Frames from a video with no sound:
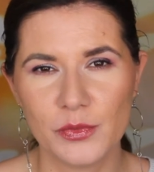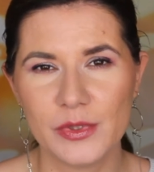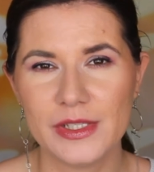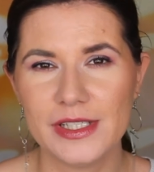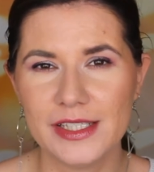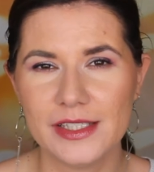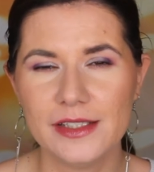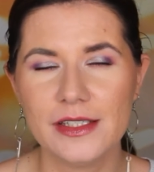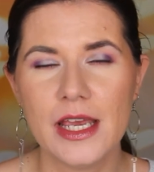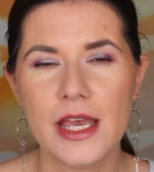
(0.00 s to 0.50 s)
We
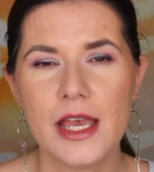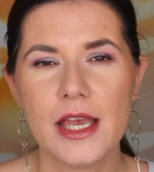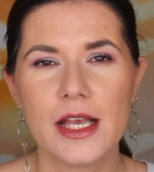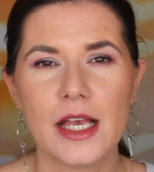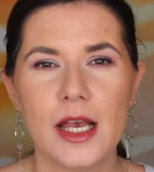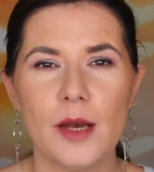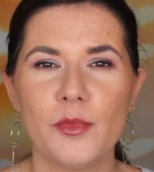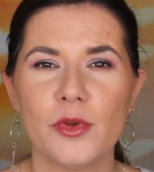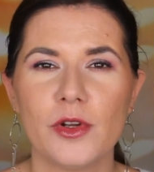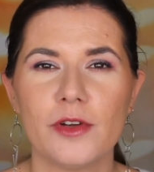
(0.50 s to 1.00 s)
did a
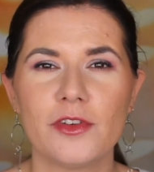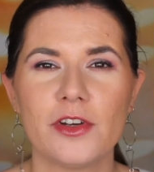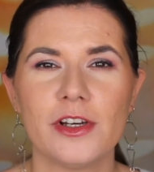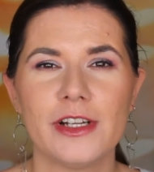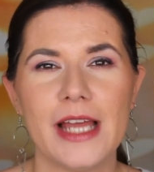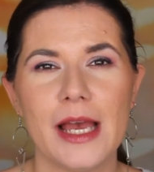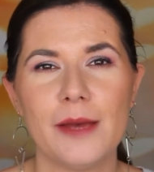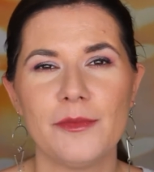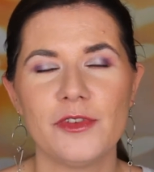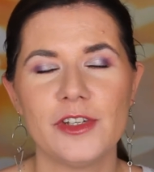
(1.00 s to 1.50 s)
couple of
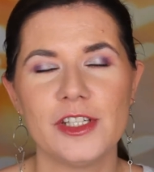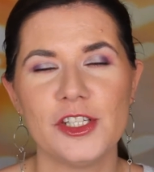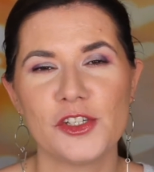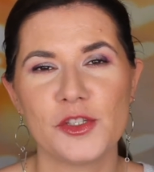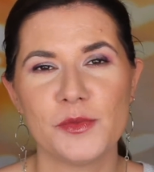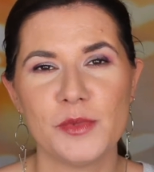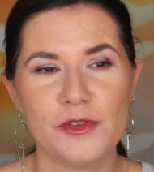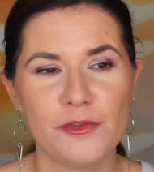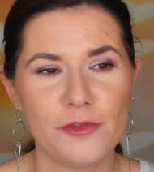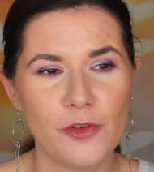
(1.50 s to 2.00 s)
collab
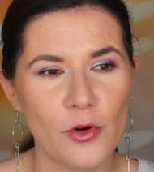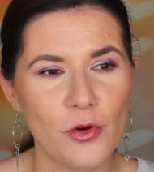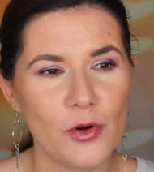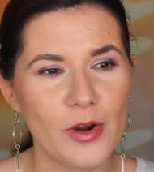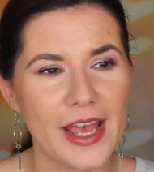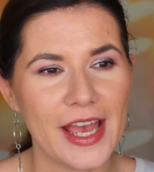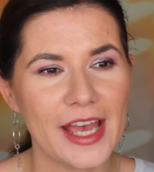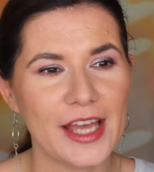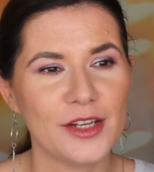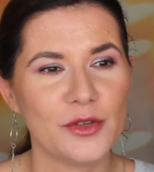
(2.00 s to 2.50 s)
videos
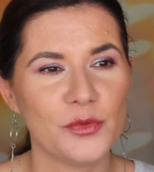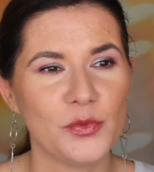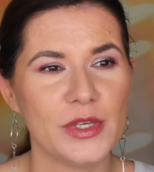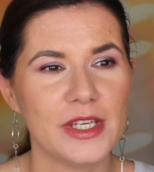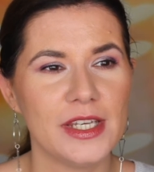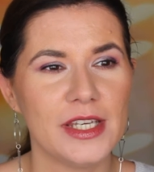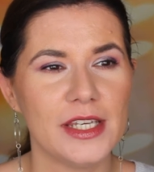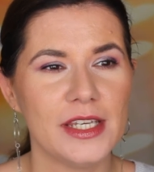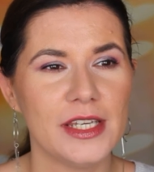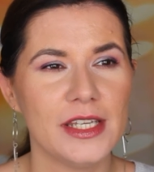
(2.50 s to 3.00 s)
before, and
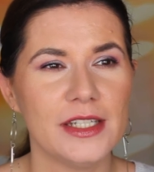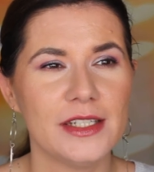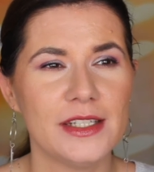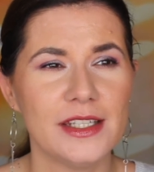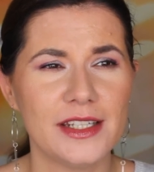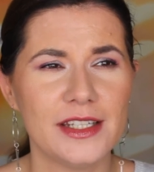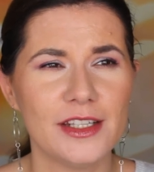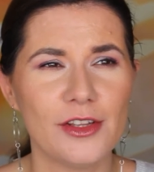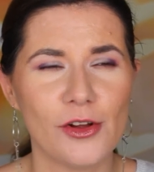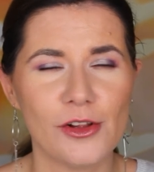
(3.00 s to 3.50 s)
we
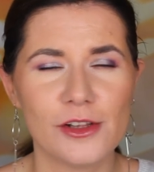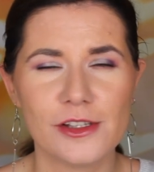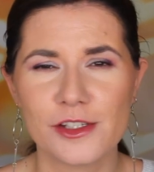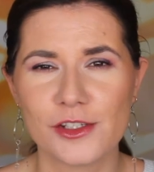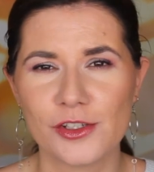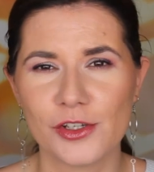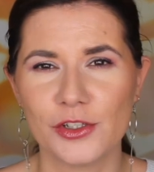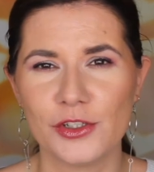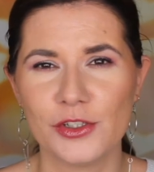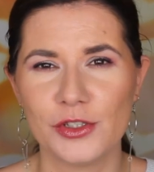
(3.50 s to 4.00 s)
did
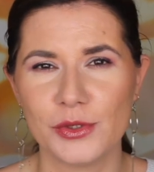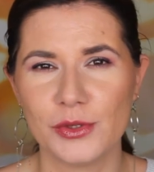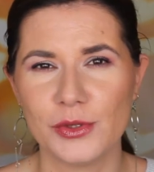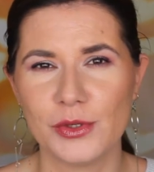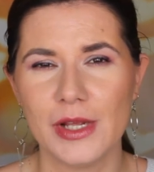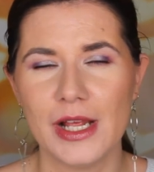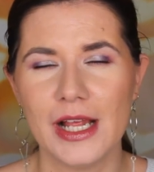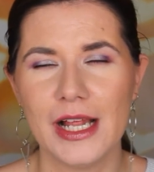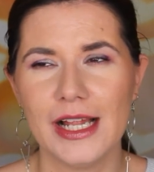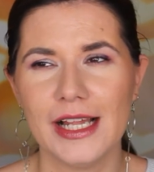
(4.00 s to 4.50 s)
also
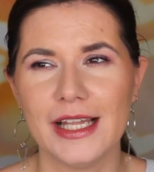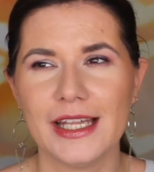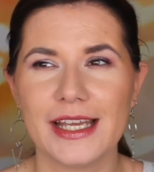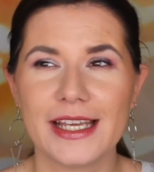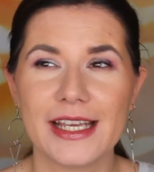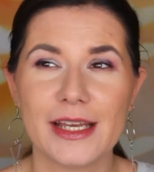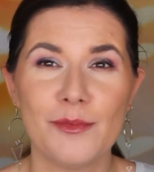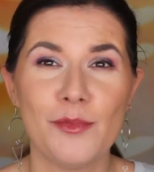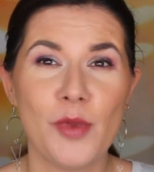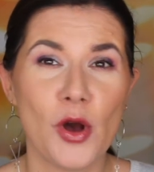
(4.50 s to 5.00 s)
do
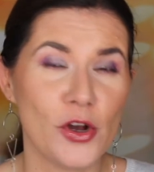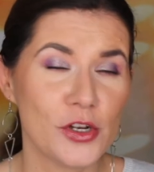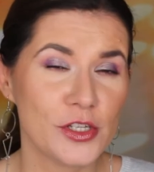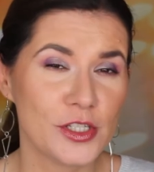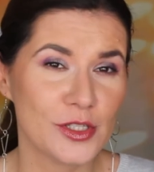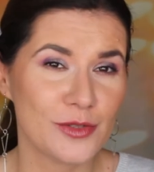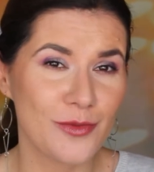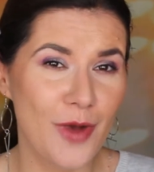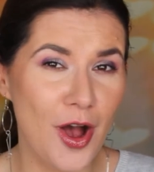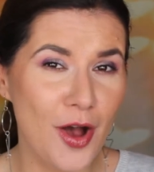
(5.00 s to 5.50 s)
like a
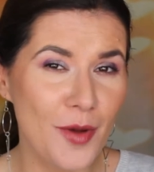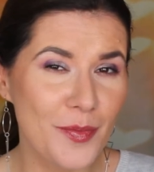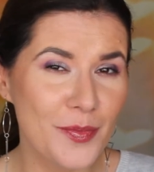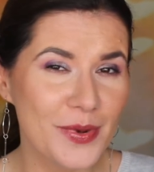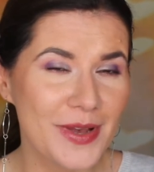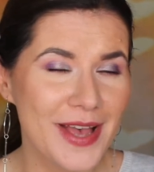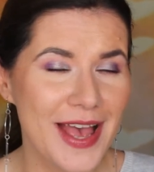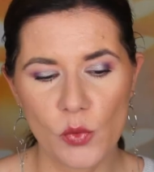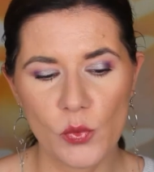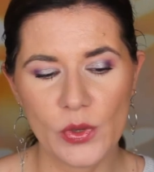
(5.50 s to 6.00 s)
box swap
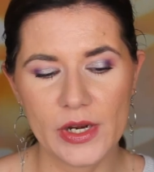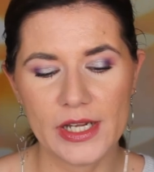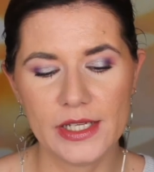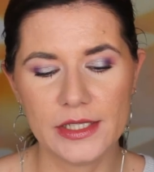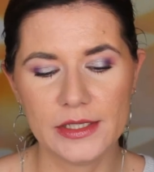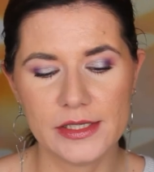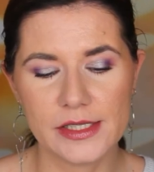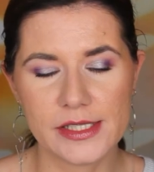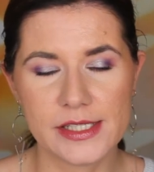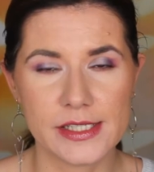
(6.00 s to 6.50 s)
where
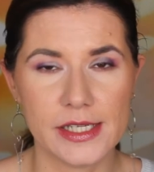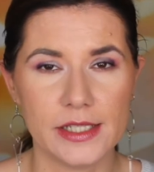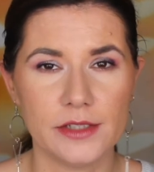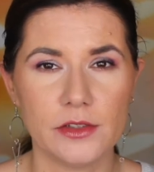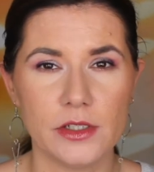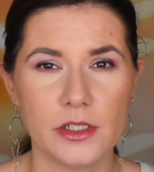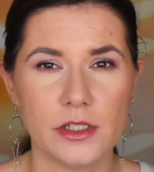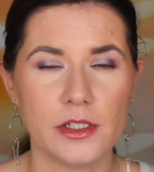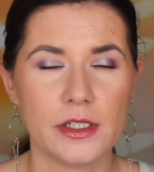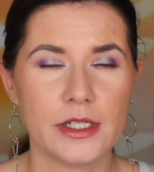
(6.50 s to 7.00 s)
I
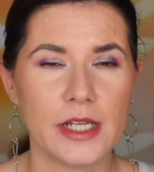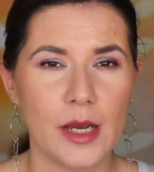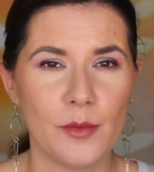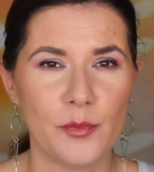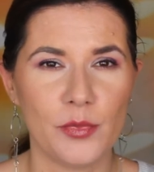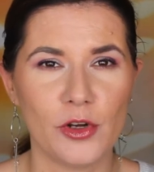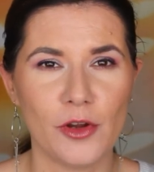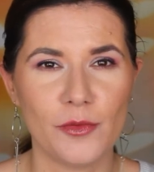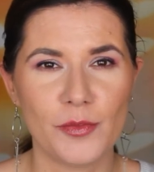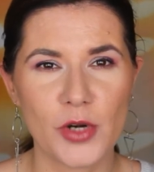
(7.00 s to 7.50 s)
sent her a
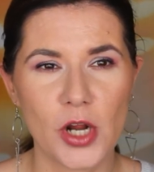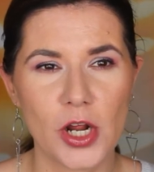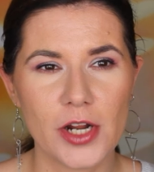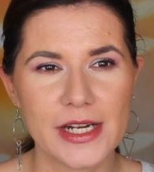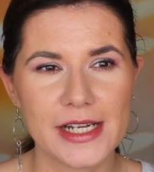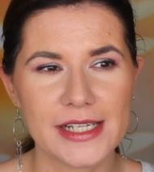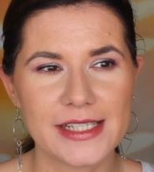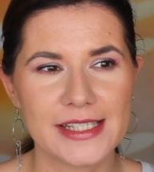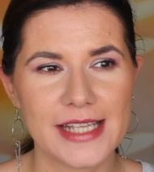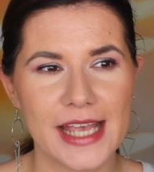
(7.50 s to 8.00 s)
couple of
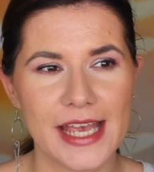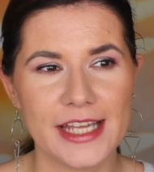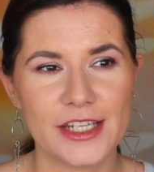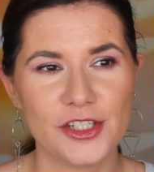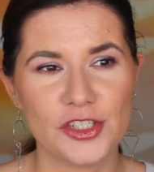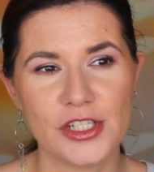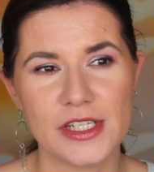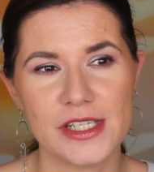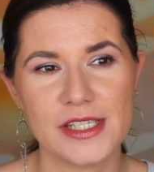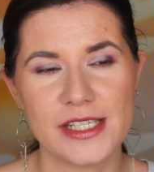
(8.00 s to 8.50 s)
products
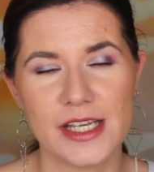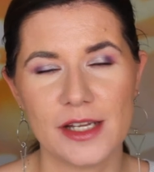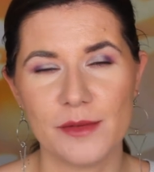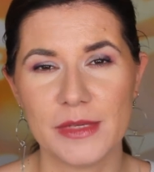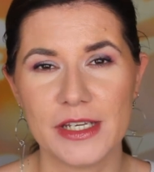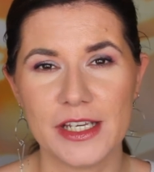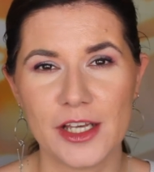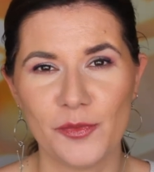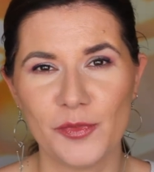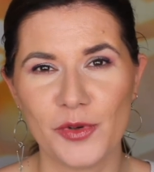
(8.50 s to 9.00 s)
and she sent
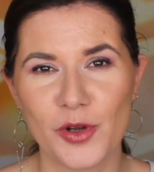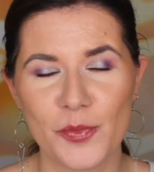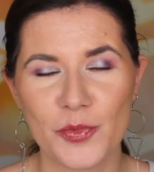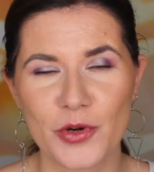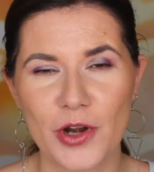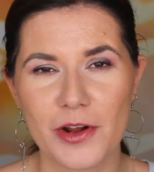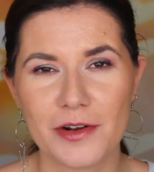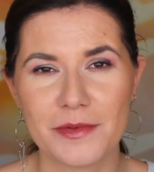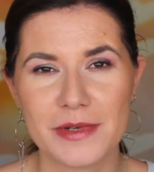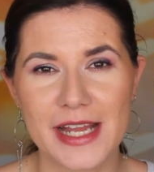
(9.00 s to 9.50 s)
me a couple of
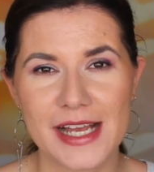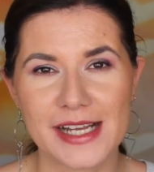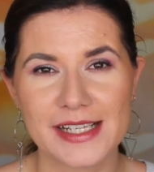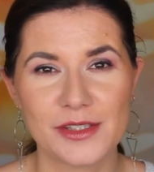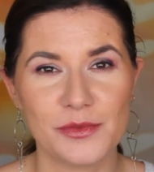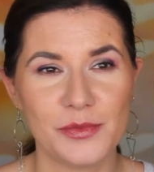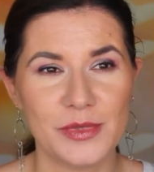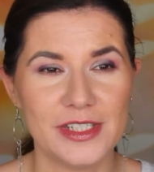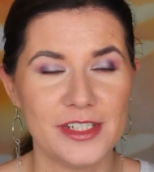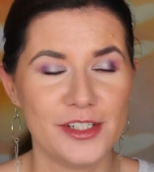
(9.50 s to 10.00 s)

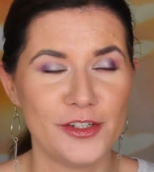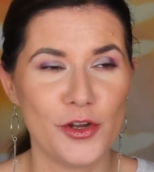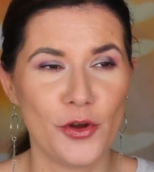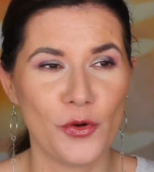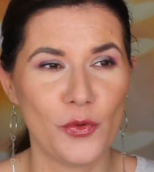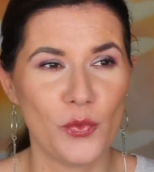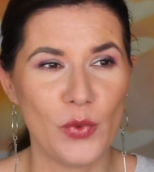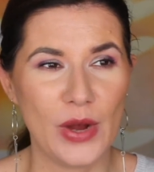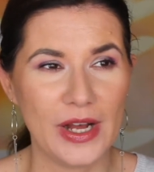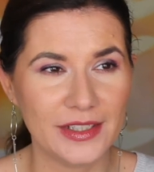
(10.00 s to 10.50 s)
products. We didn't
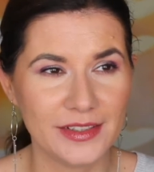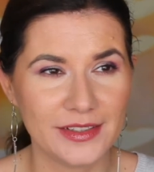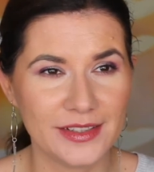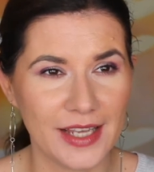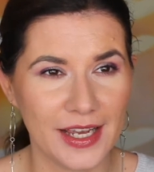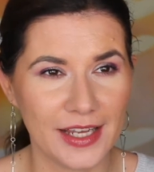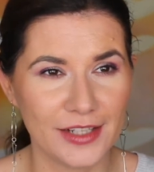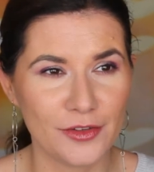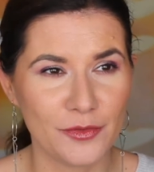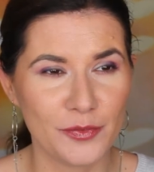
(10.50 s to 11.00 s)
know what
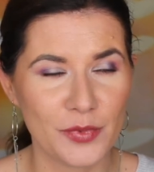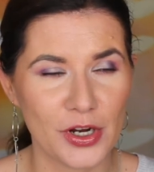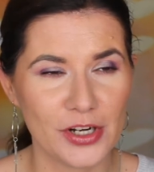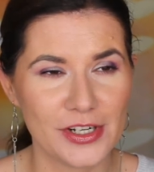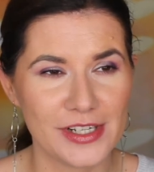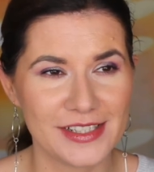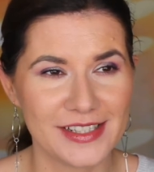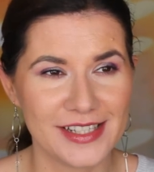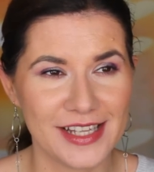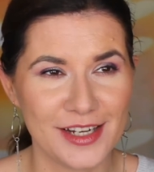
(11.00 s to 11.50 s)
kind of
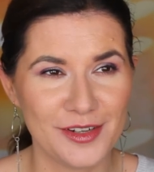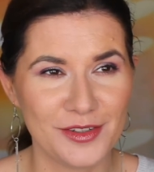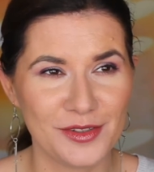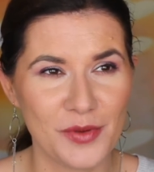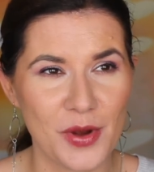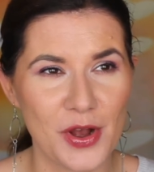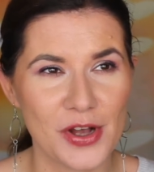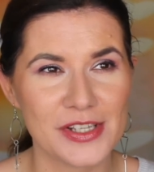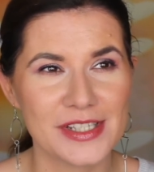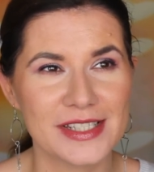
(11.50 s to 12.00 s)
products
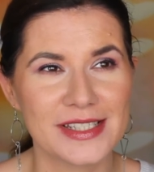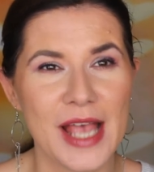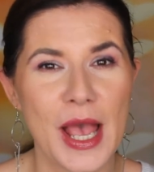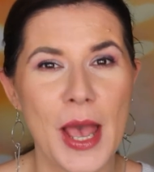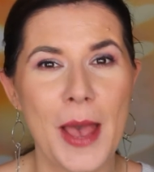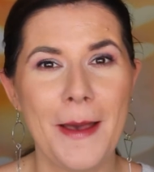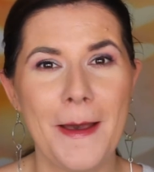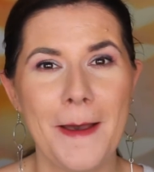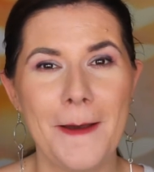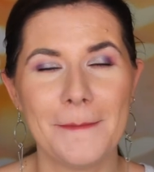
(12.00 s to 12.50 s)
that was,
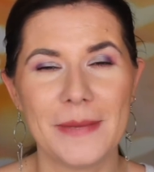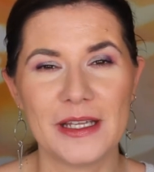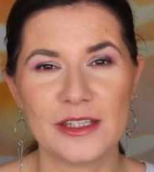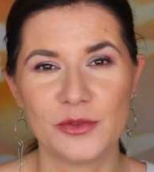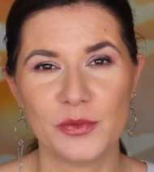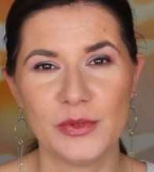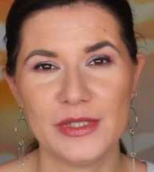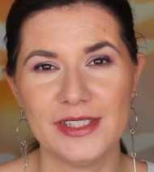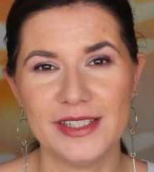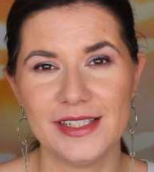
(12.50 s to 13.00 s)

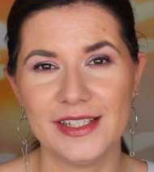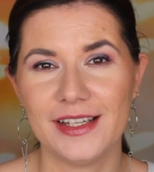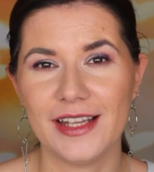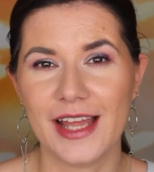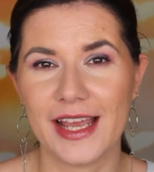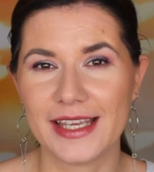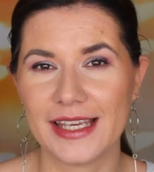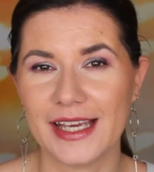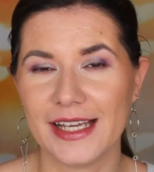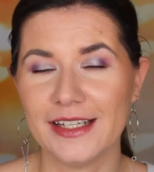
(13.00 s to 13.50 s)
but we did
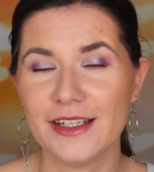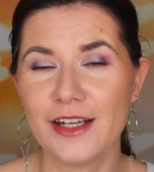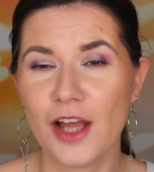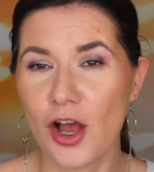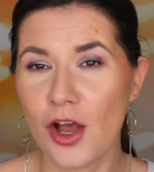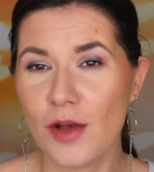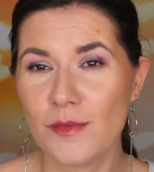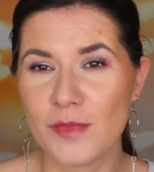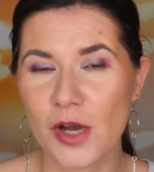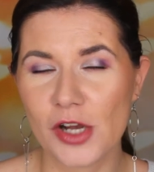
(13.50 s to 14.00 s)
like an
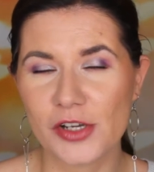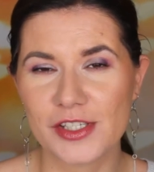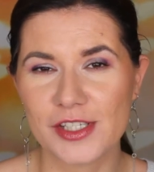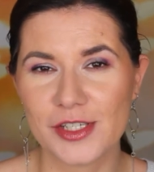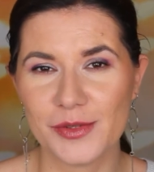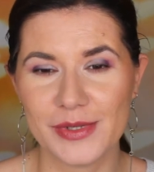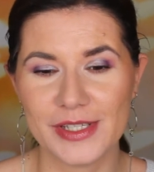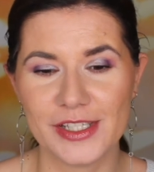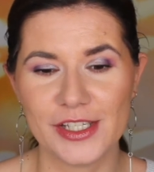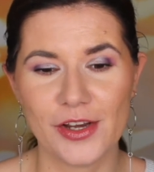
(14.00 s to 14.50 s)

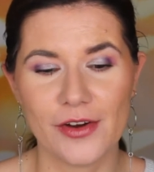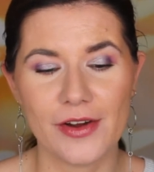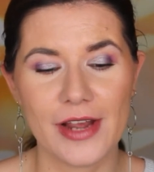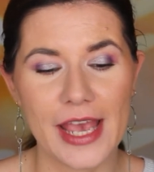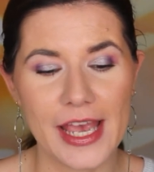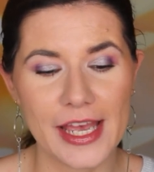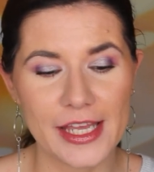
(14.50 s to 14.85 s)
unboxing video.